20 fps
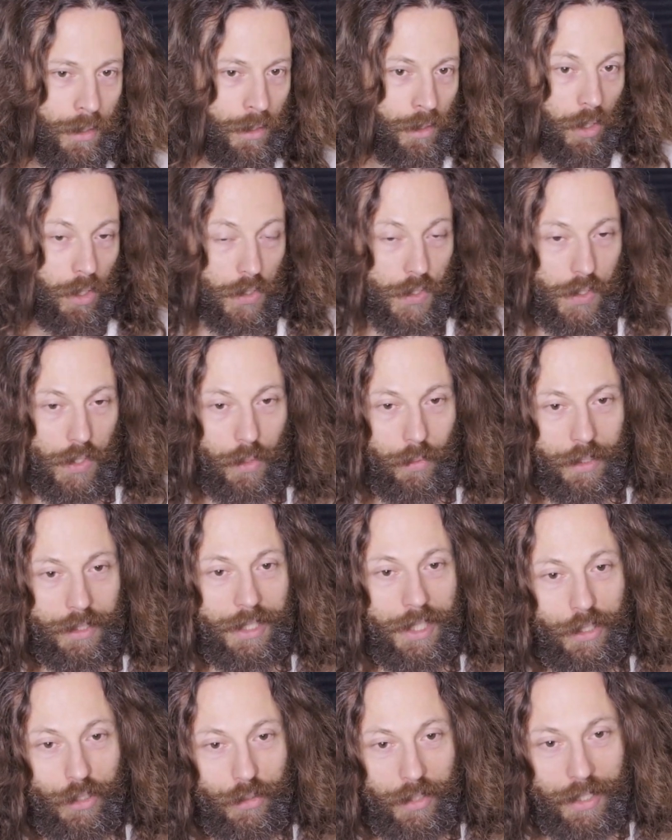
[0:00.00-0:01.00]
Also, on
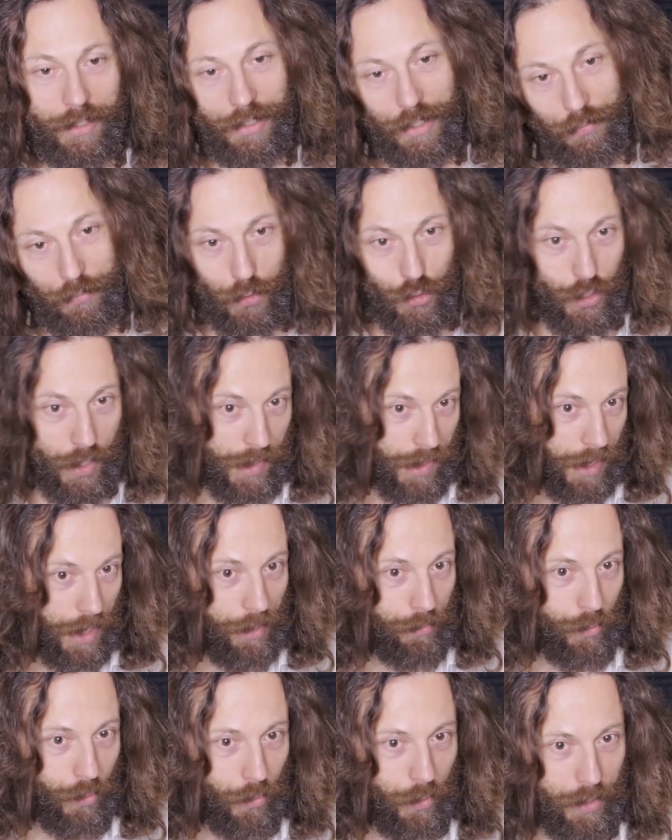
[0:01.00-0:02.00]
the other end, if you just
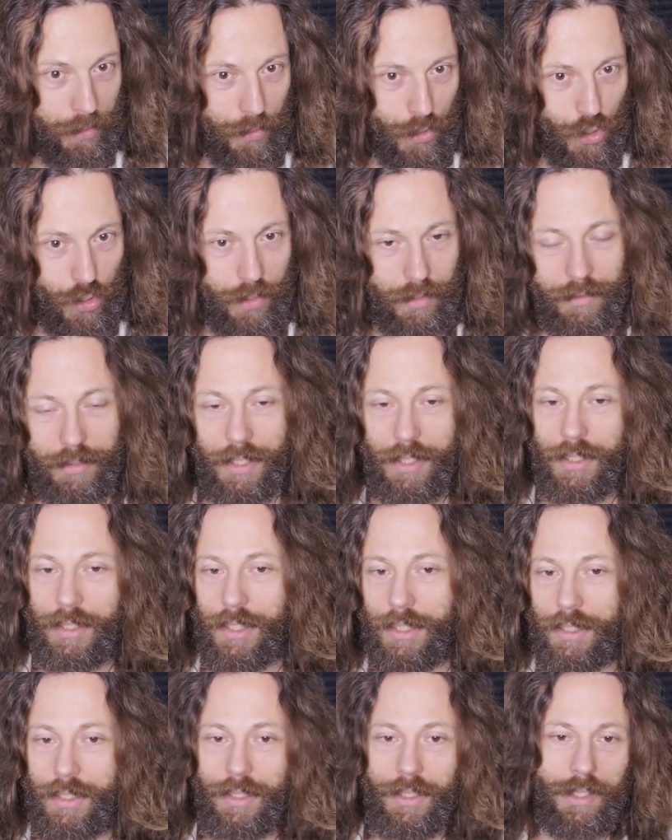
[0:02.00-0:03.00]
have horrendous
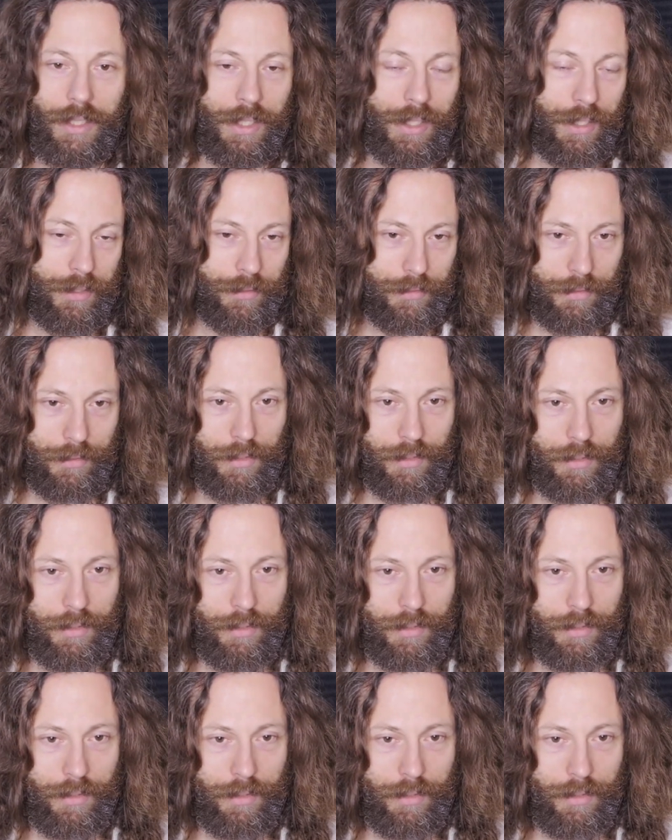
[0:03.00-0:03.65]
genitalia and